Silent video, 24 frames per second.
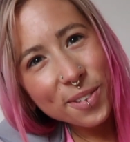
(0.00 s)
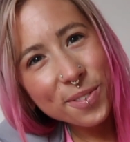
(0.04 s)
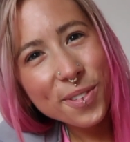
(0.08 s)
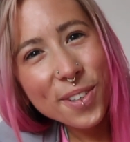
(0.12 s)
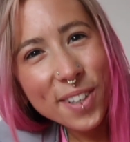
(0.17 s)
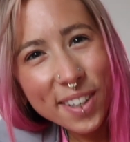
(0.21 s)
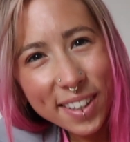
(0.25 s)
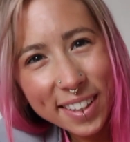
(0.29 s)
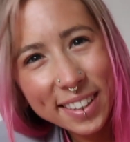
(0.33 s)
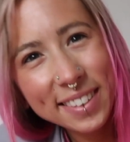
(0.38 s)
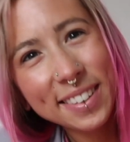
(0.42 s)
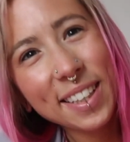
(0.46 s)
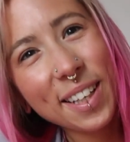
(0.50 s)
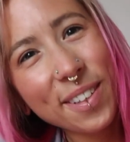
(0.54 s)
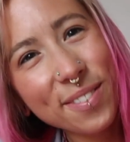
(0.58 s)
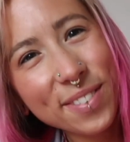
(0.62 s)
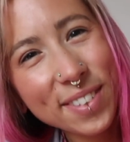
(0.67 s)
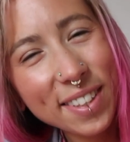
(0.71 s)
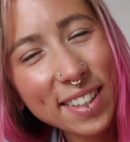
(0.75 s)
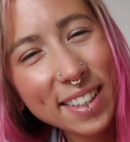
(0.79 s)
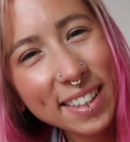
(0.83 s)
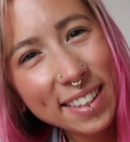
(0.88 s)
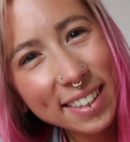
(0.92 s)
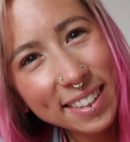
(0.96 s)
What is up,
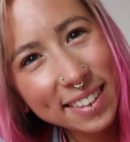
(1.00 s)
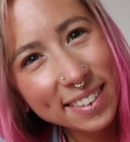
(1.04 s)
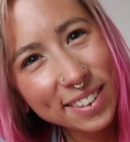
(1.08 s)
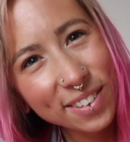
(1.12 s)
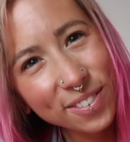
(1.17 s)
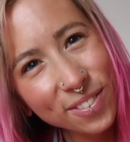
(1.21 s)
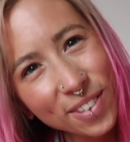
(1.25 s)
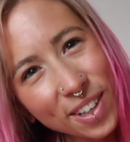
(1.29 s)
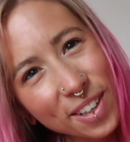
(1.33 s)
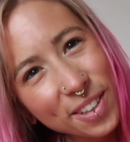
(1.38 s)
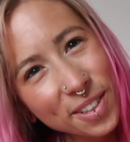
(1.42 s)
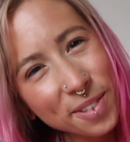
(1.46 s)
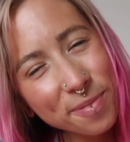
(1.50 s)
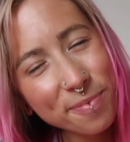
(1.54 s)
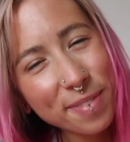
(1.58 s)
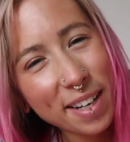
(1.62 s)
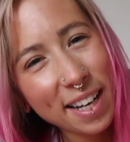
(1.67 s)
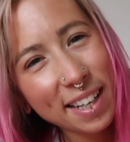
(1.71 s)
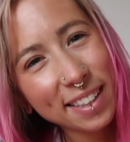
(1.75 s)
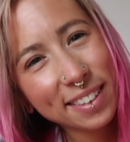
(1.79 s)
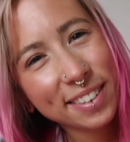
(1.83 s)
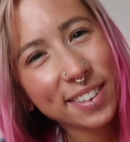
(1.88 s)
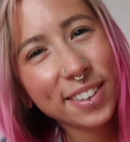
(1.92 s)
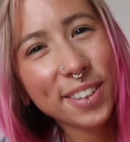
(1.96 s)
guys? Welcome
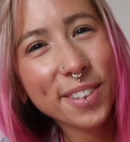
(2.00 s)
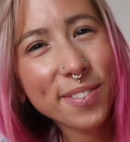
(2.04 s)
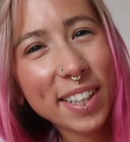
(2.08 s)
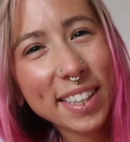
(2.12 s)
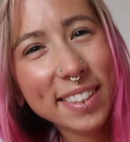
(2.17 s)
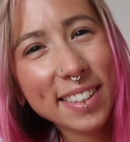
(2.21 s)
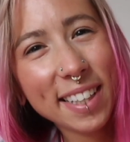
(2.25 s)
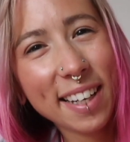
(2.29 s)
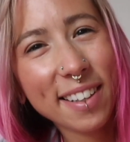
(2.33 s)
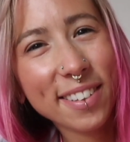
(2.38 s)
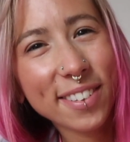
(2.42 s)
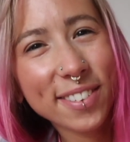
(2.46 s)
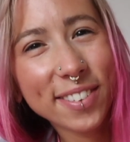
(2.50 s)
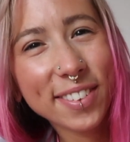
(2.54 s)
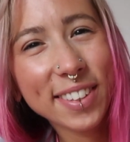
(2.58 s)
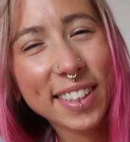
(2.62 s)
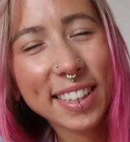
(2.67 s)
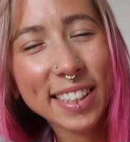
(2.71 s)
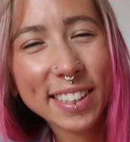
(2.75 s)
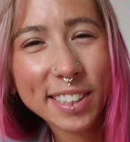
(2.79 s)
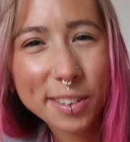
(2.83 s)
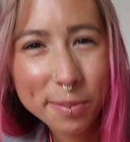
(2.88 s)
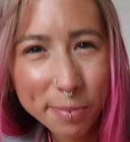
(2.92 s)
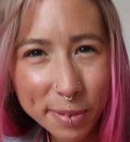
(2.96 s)
back to my channel.
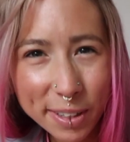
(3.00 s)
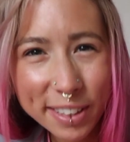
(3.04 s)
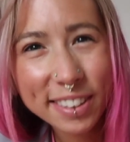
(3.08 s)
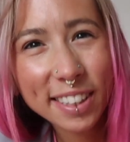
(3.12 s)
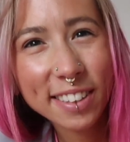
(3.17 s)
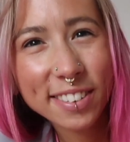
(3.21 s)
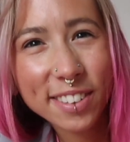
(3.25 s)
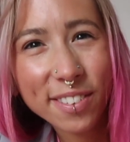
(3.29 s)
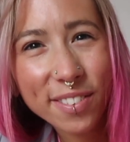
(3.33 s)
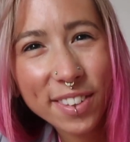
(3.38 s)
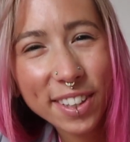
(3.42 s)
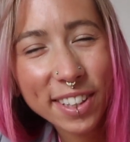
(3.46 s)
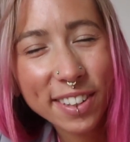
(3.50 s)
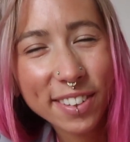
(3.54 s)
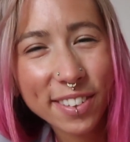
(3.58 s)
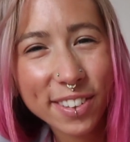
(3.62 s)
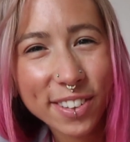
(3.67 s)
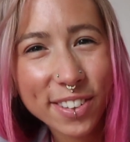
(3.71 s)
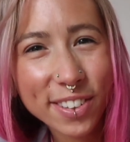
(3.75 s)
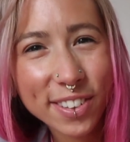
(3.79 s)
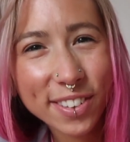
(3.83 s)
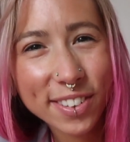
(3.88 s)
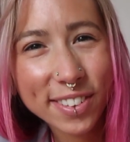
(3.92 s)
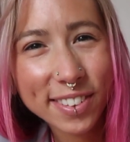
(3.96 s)
It's Princess of the
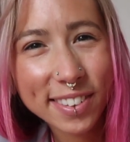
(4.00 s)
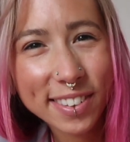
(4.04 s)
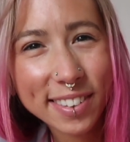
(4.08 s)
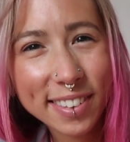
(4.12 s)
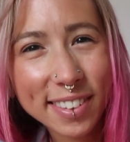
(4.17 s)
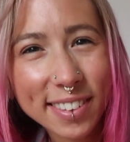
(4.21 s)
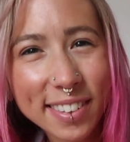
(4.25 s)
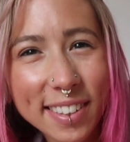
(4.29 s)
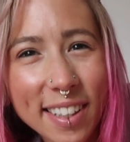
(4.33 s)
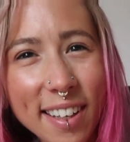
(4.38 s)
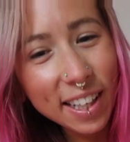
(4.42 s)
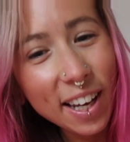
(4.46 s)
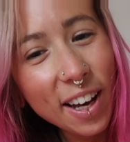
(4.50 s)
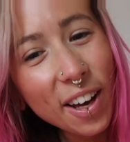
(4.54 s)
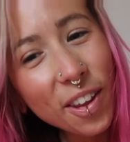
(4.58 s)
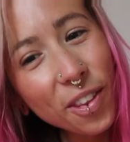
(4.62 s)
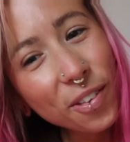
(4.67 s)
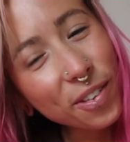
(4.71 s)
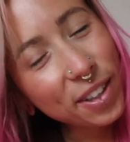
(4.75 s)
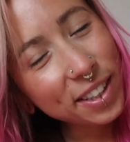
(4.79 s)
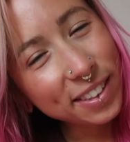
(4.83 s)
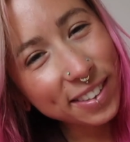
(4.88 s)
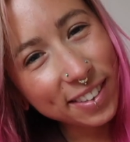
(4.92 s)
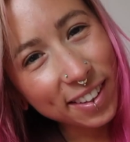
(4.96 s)
Unicorns,
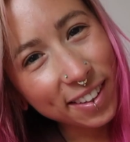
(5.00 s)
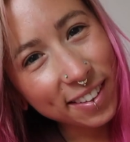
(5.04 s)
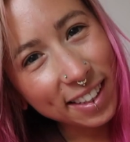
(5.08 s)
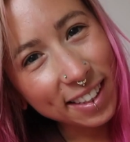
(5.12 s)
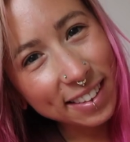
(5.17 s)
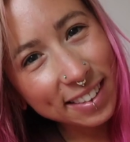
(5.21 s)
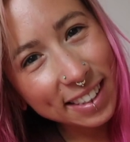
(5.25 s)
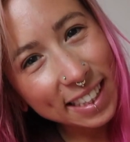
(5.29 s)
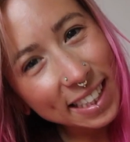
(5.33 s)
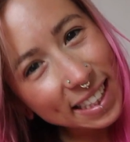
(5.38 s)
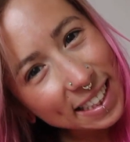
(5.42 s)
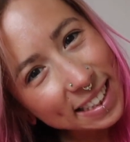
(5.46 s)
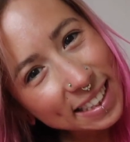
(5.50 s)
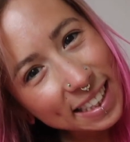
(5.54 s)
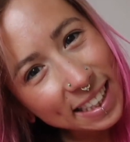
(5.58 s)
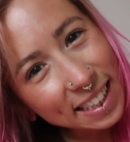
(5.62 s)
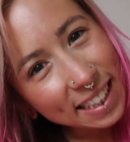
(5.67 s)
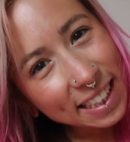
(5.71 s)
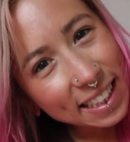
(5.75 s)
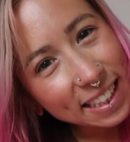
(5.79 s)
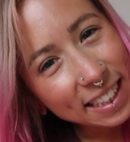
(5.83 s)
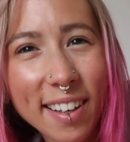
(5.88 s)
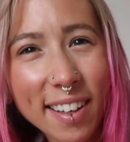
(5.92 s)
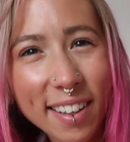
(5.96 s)
otherwise known as Izzy.